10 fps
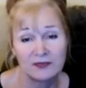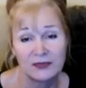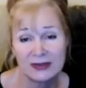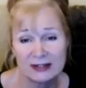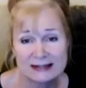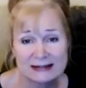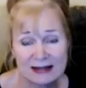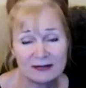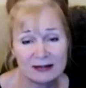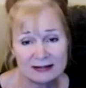This is
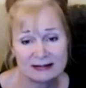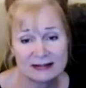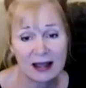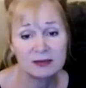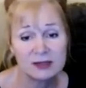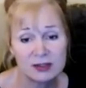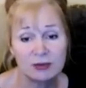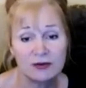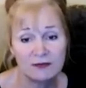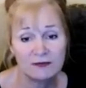definitely the time to
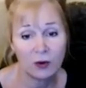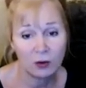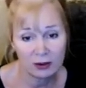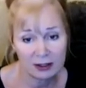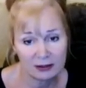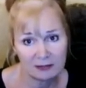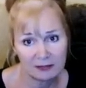move forward.